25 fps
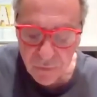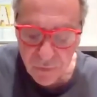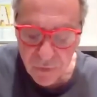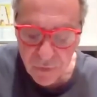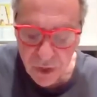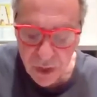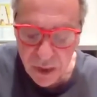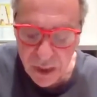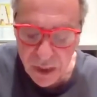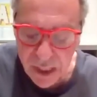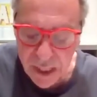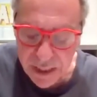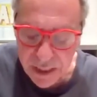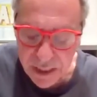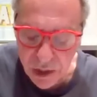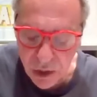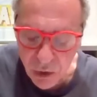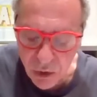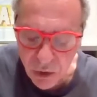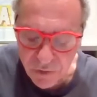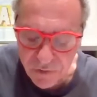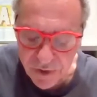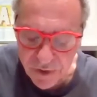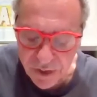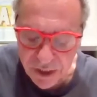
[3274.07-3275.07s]
and let go
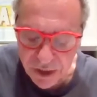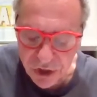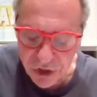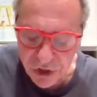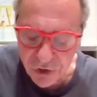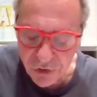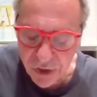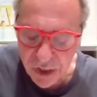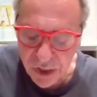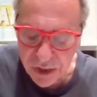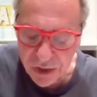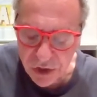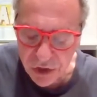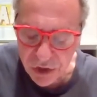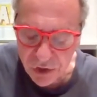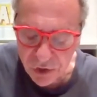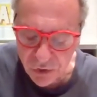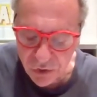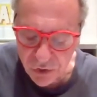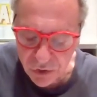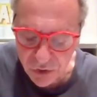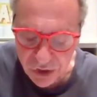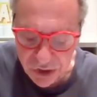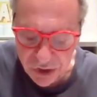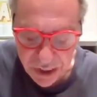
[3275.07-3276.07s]
of any stress
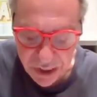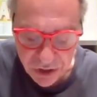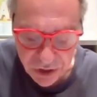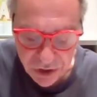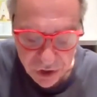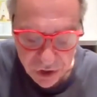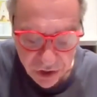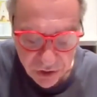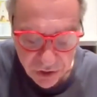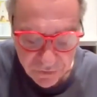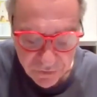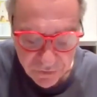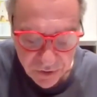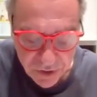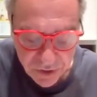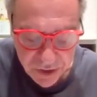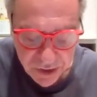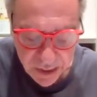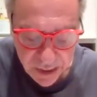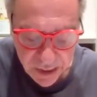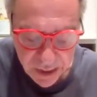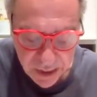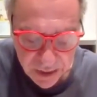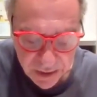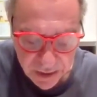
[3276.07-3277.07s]
or tension of the
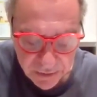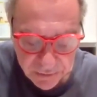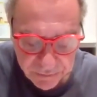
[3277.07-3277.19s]
day.